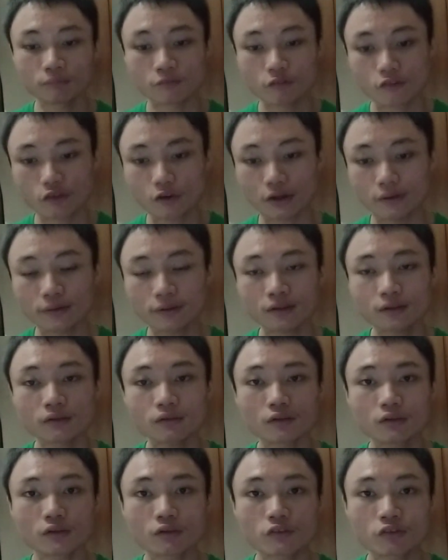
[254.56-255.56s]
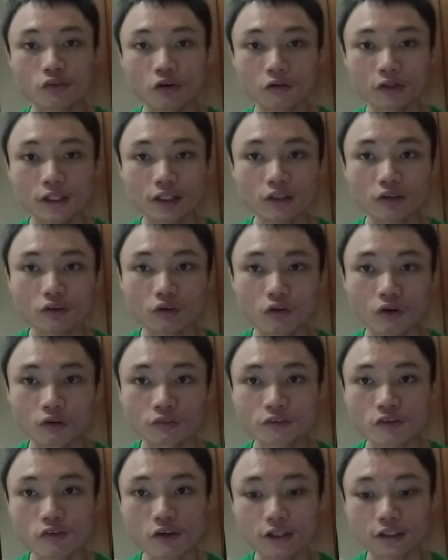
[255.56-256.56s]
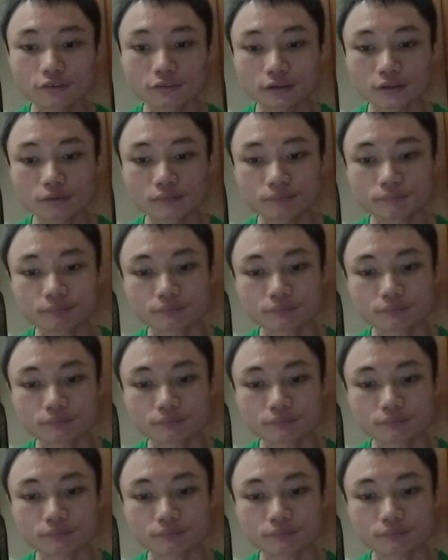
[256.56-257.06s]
selling, donate, or recycling.